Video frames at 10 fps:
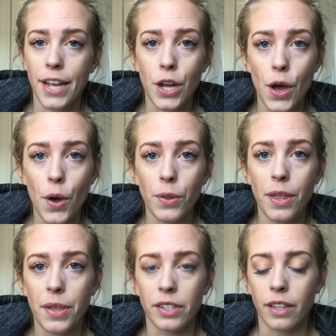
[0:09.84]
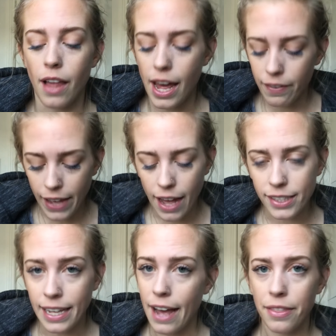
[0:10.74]
I know that there's a lot of
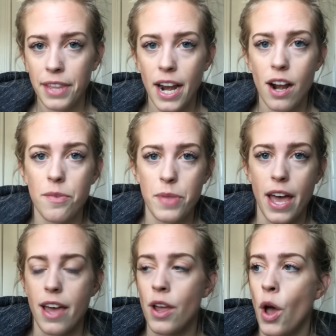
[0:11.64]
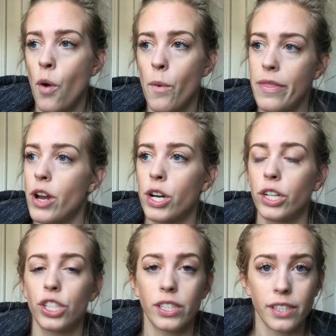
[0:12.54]
gals out there that whether
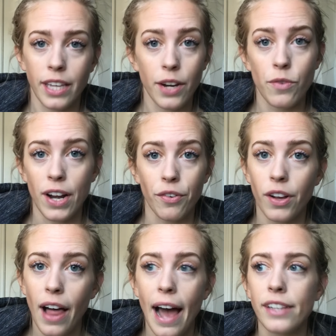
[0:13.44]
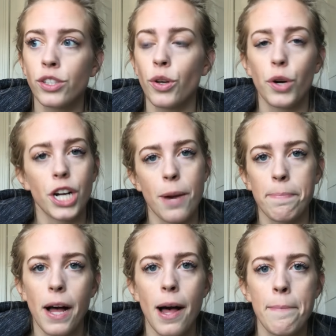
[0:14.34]
you're just getting ready for class or you're a
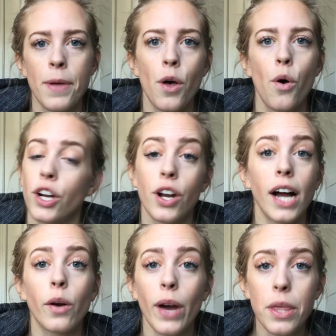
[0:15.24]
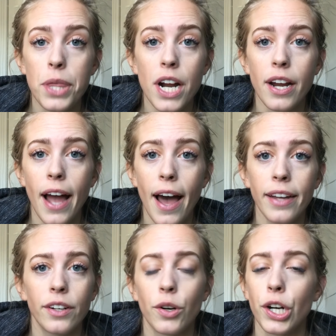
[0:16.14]
mom, you're not quite there
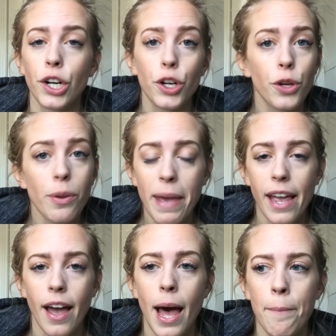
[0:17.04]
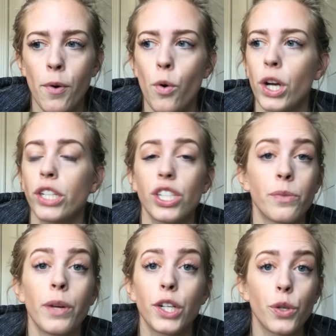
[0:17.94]
yet, or you're new to makeup, or you
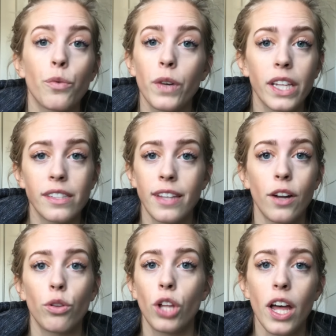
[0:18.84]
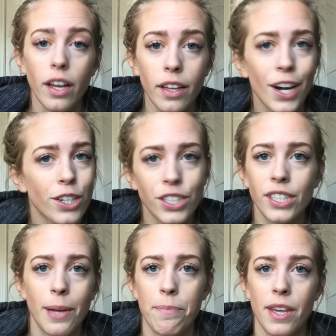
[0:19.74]
just want to do a really subtle look. Here's
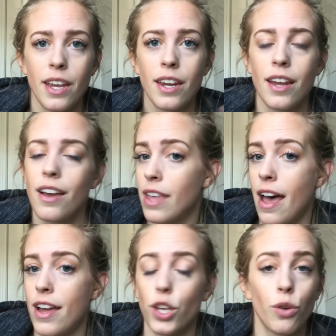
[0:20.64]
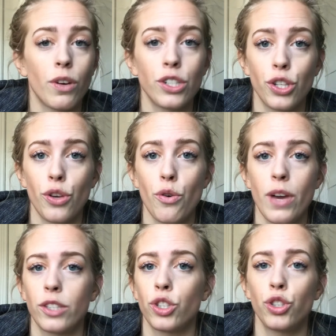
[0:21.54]
something that you can do.
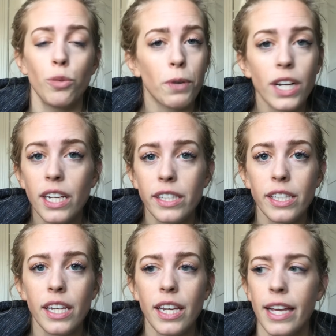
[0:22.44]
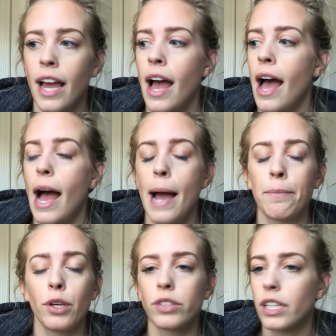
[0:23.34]
It's super easy. I'm
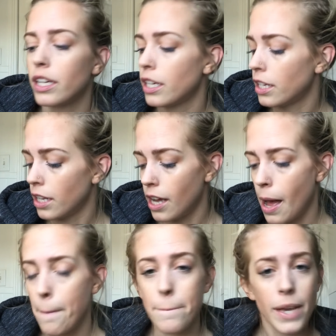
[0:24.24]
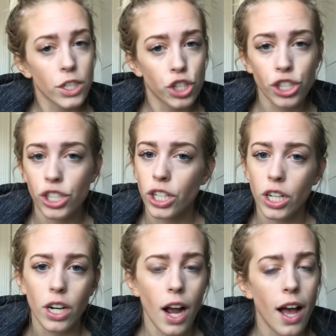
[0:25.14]
using a
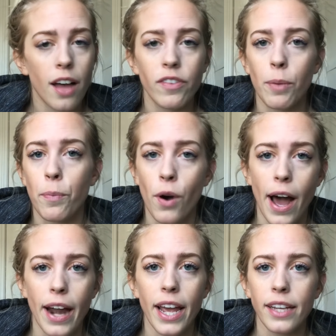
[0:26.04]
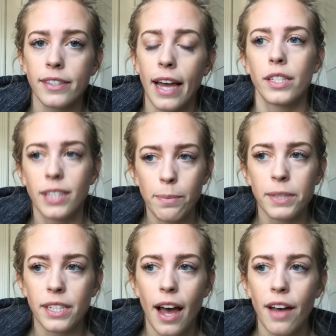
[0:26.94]
mixture of products. Some
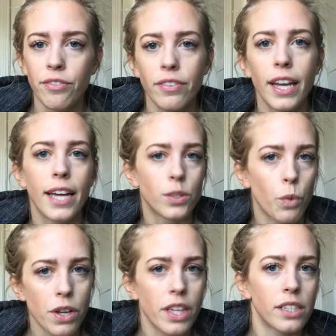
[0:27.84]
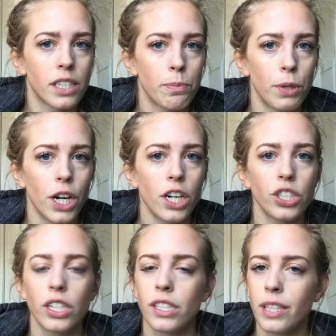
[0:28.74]
stuff, it's worth it to
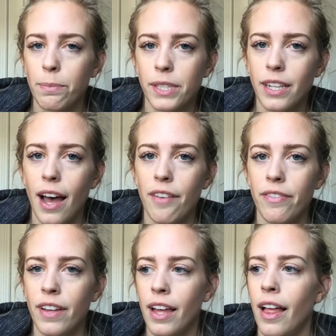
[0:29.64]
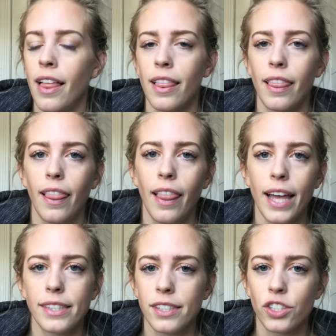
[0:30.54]
splurge. Some stuff,
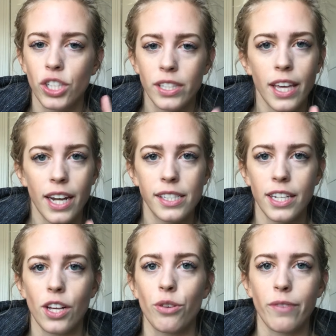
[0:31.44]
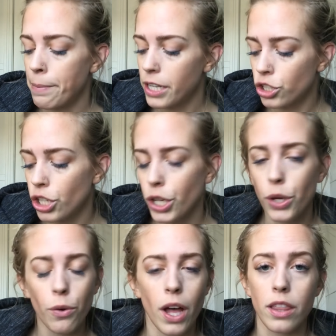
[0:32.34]
let's just get a deal. I'm gonna show
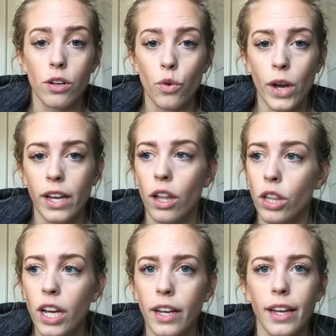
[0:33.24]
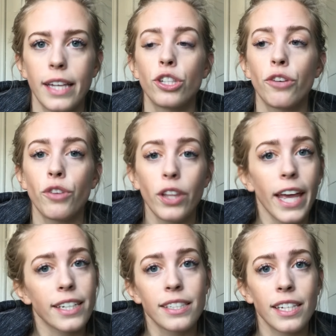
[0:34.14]
you a little quick look. So if you'd
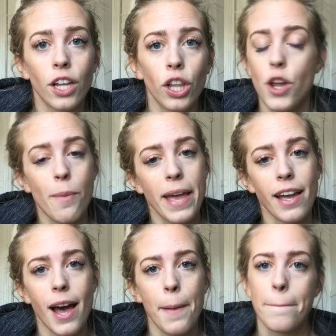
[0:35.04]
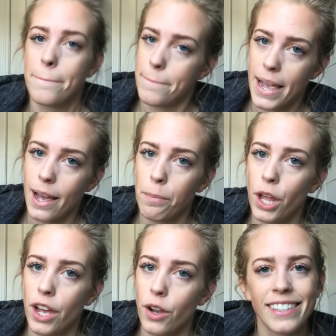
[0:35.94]
like to see a no makeup
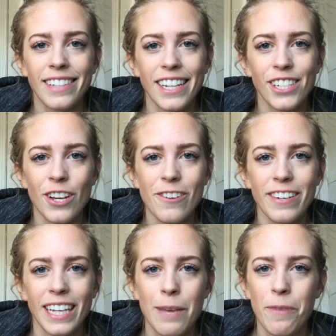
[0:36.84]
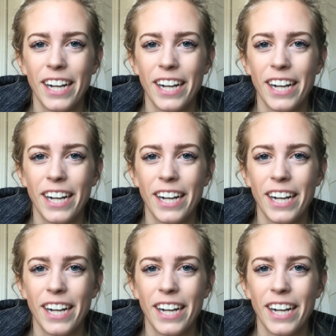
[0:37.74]
look, stay tuned, keep